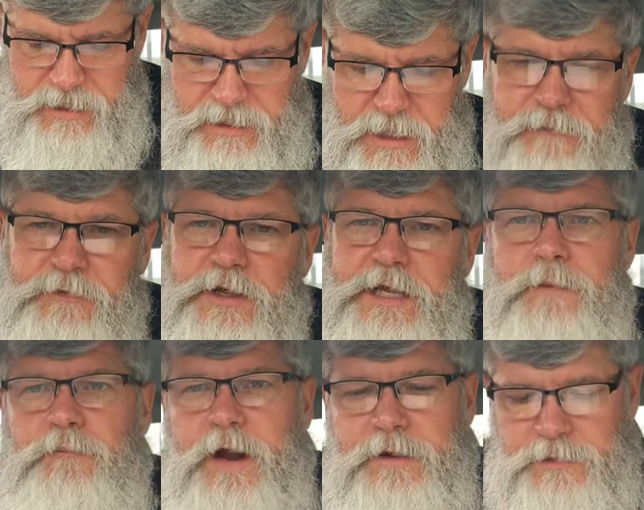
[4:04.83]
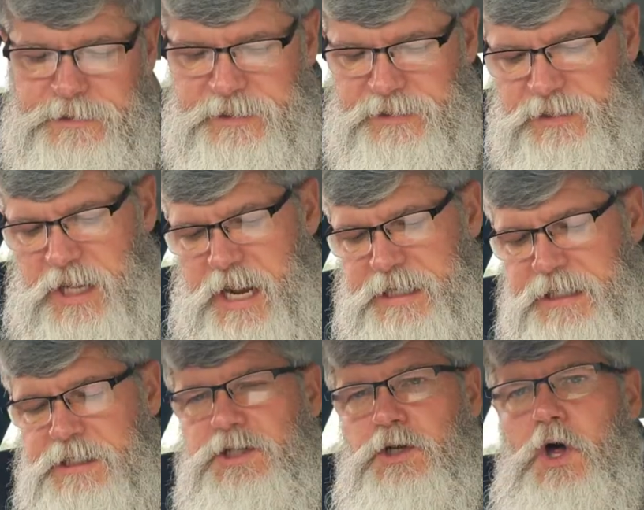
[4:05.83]
Governor Kim Reynolds has signed
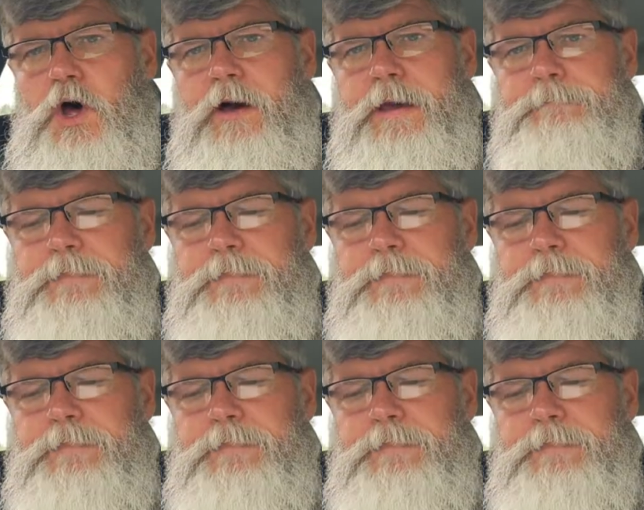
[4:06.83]
into law a